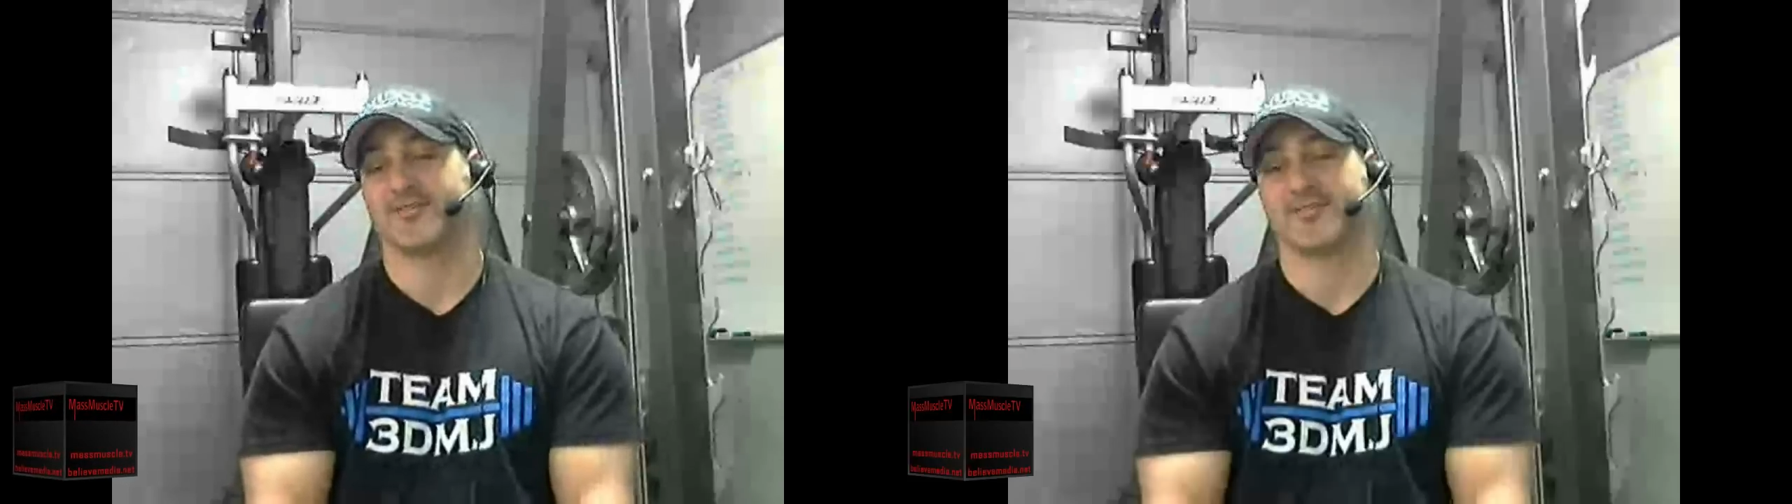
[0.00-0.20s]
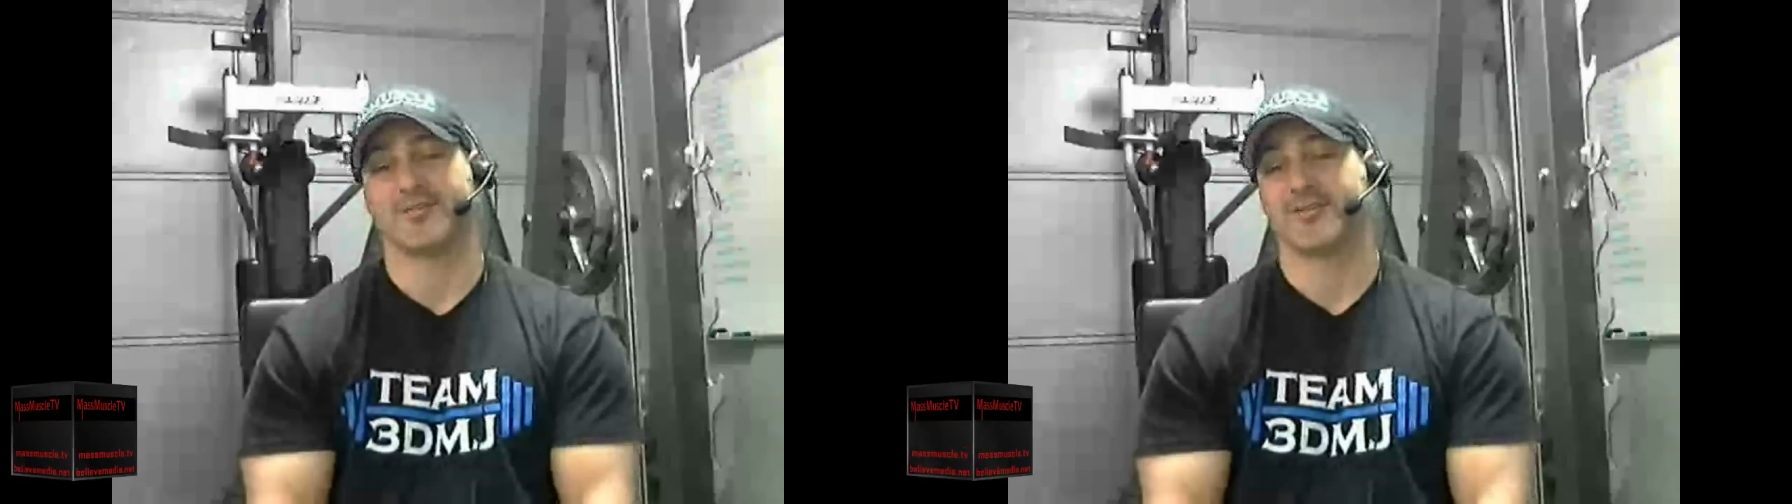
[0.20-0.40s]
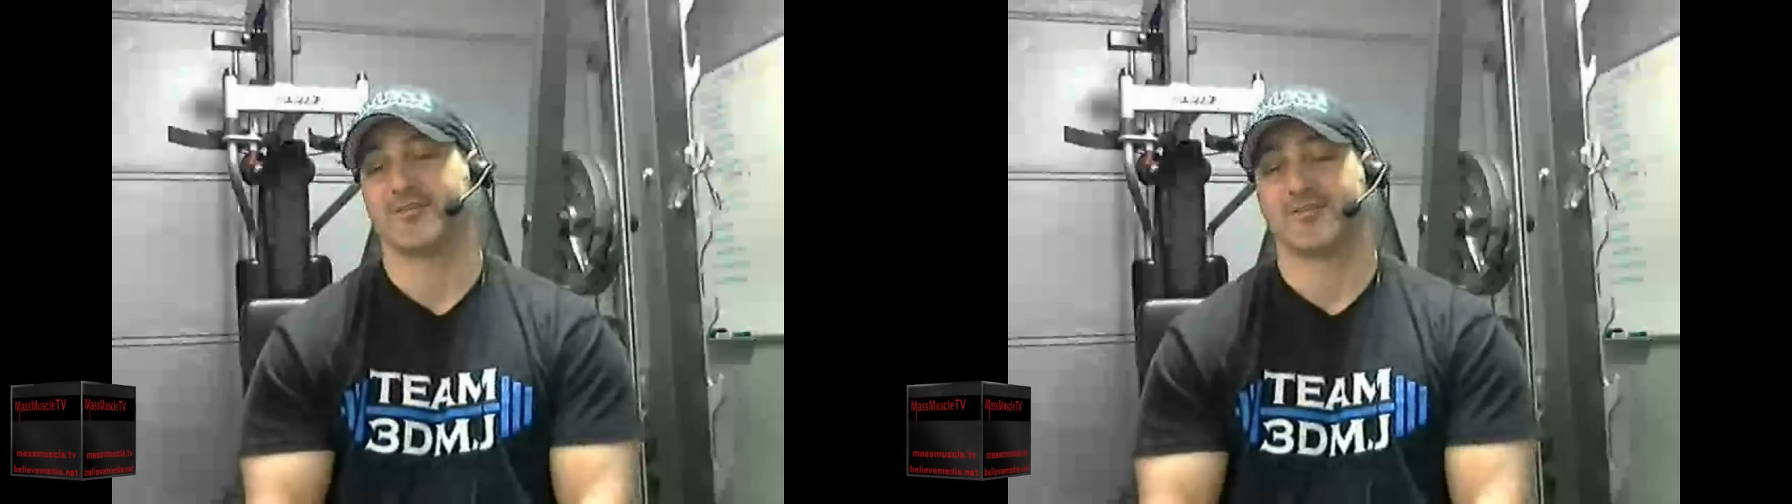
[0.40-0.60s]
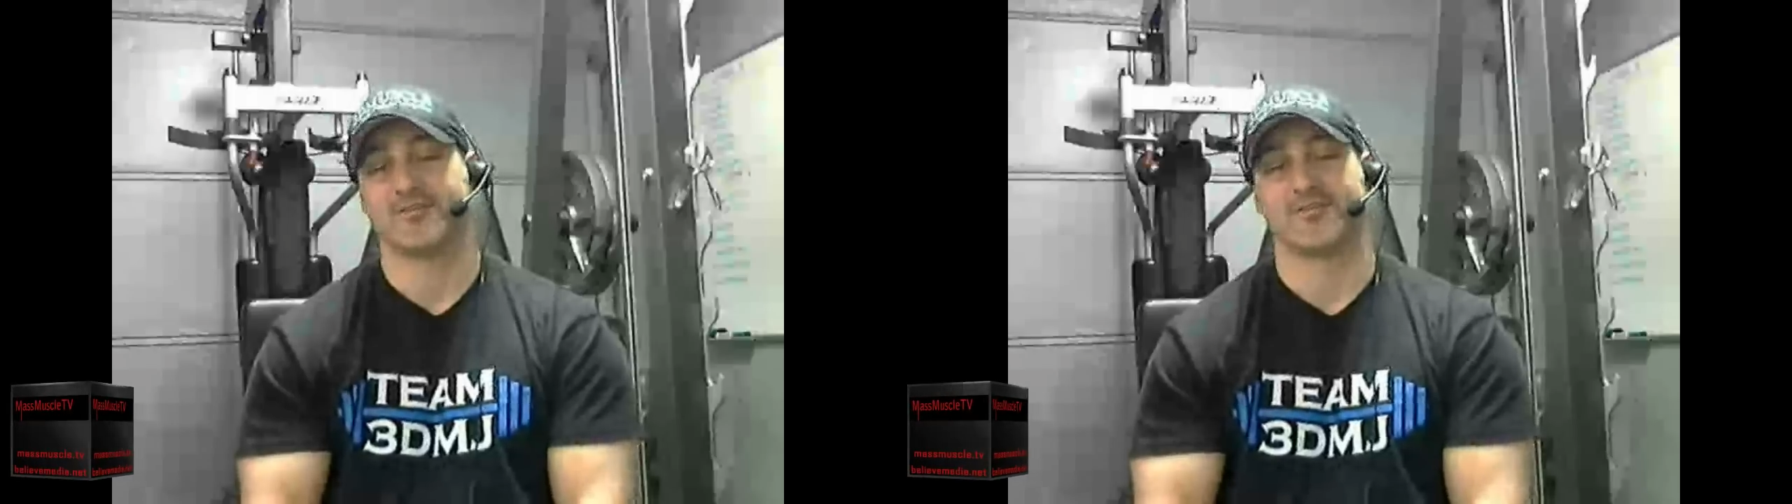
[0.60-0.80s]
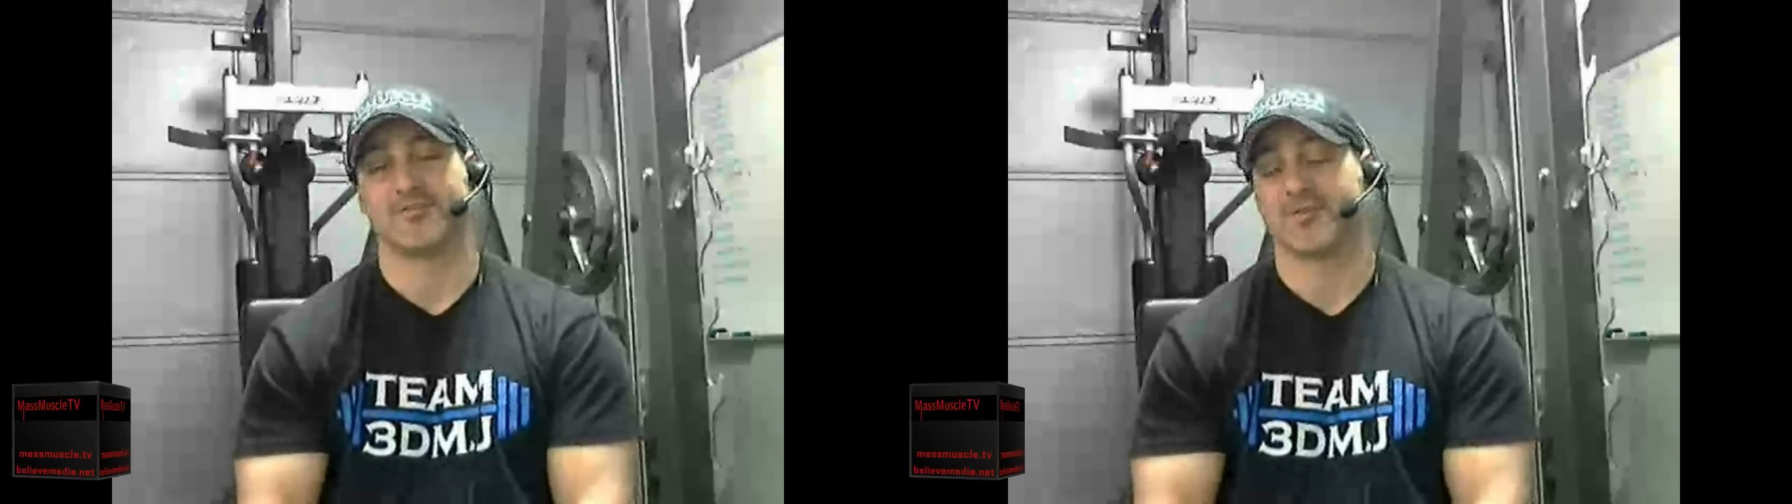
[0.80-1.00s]
You'll see
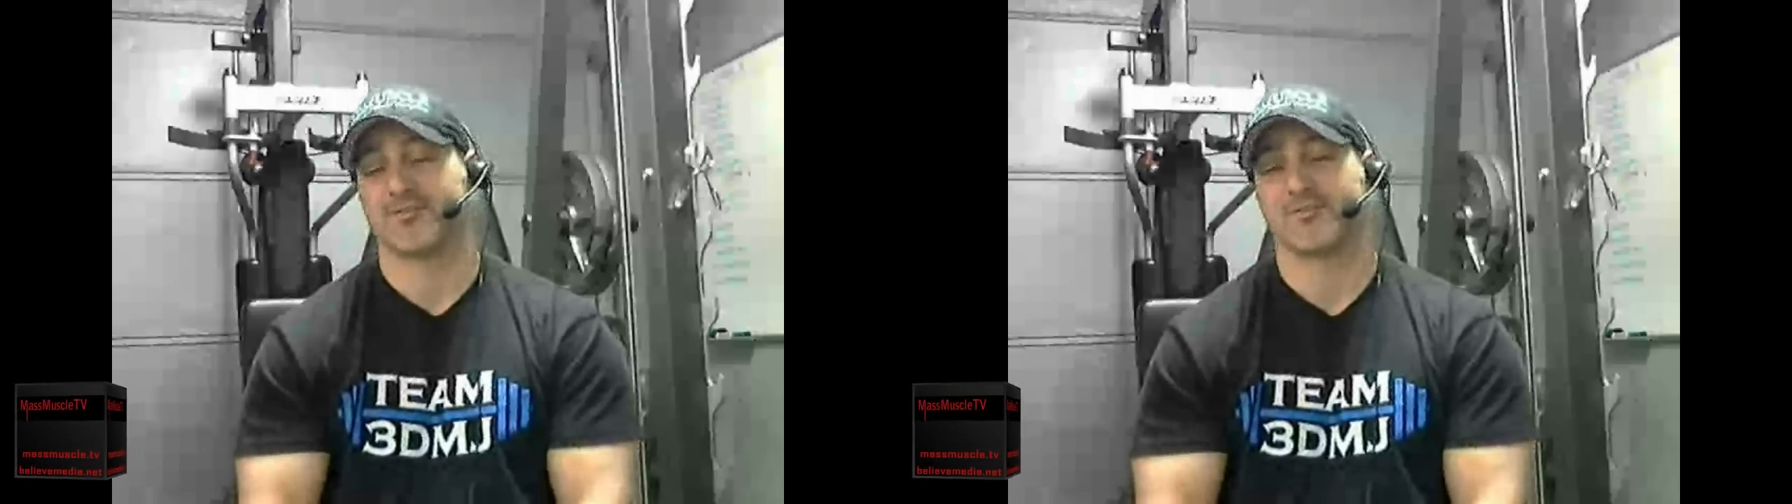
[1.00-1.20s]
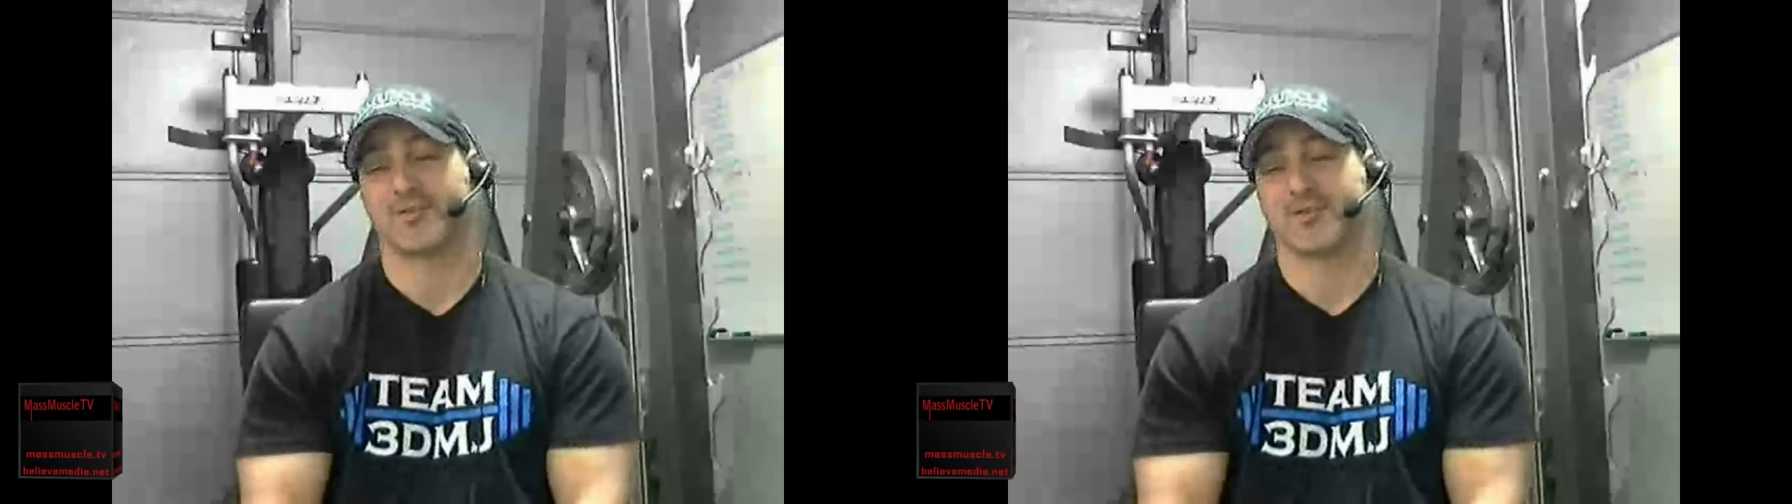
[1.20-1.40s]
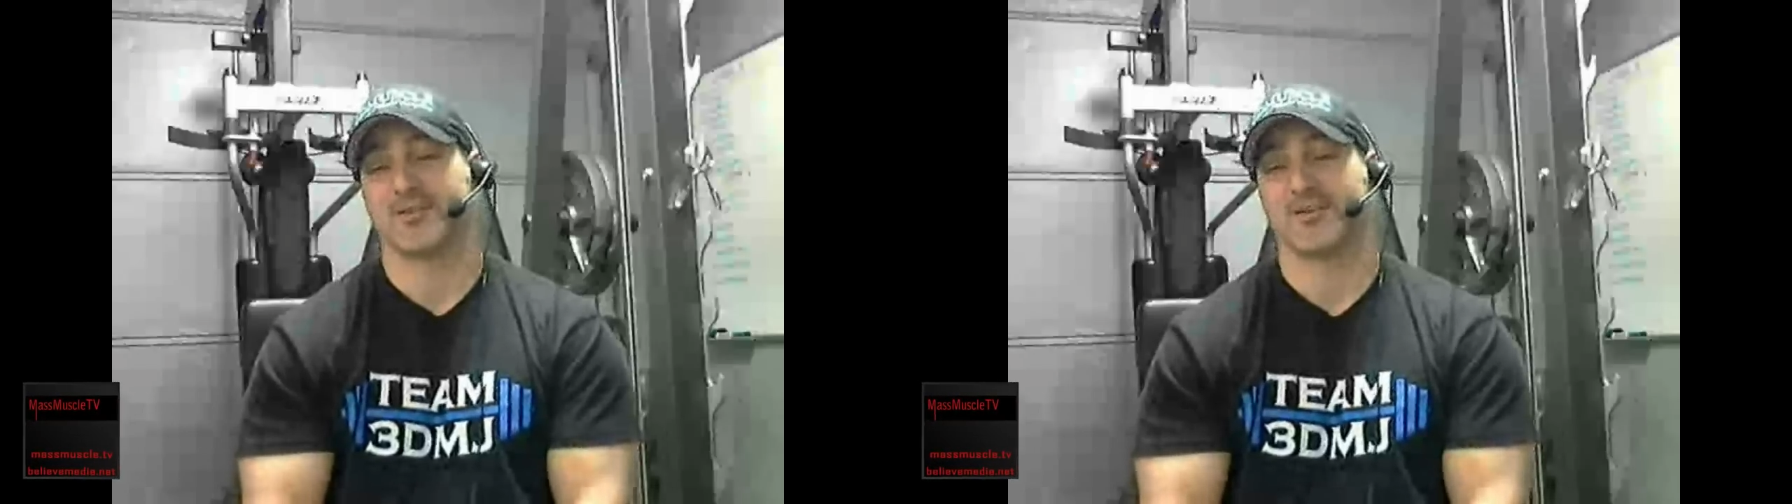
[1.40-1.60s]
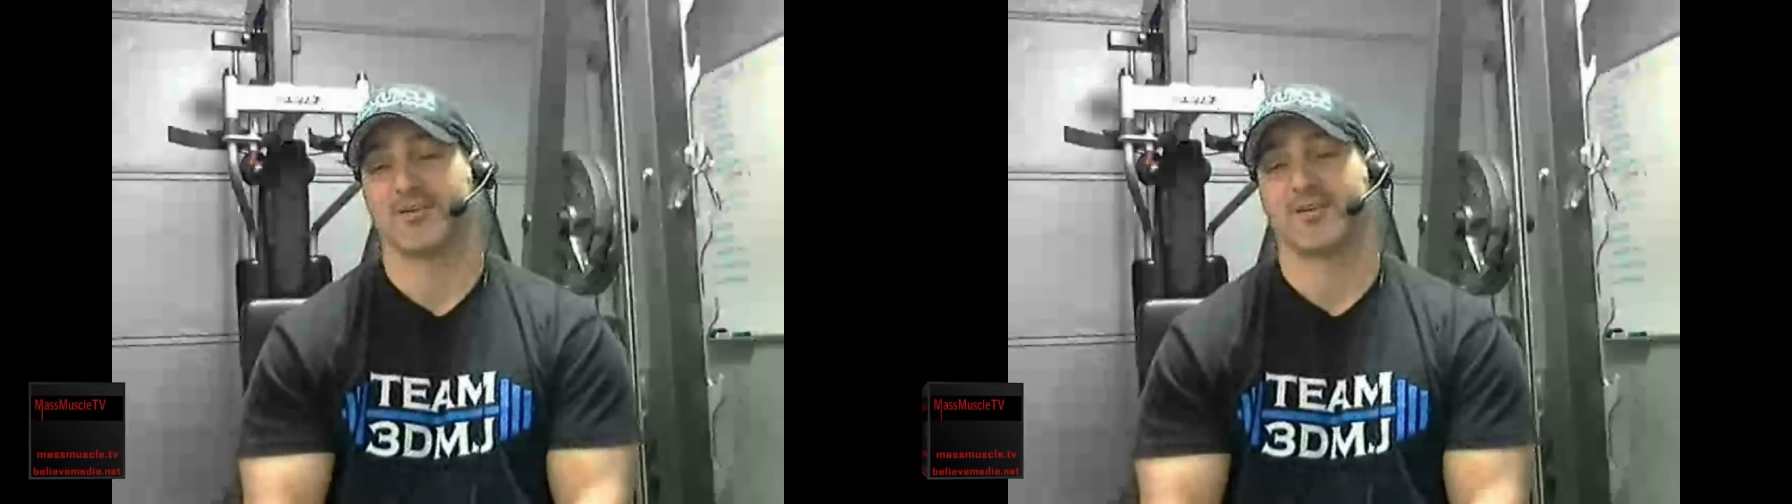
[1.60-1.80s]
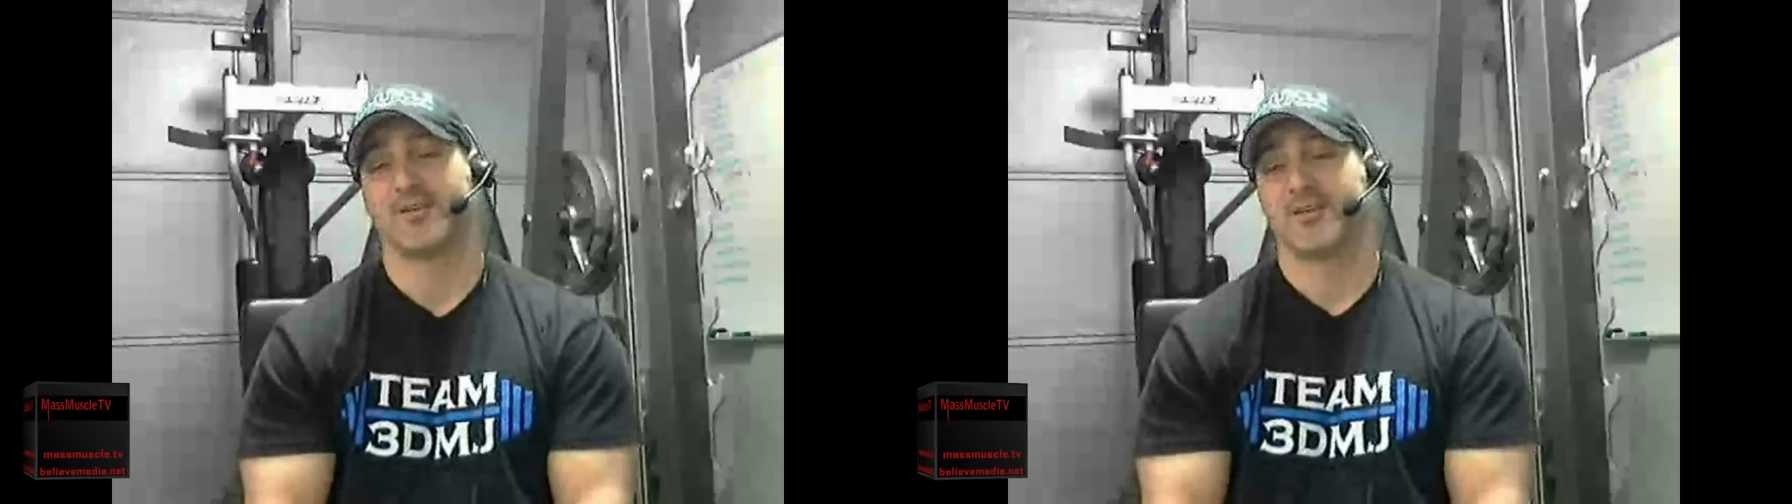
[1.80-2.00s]
register and register right there.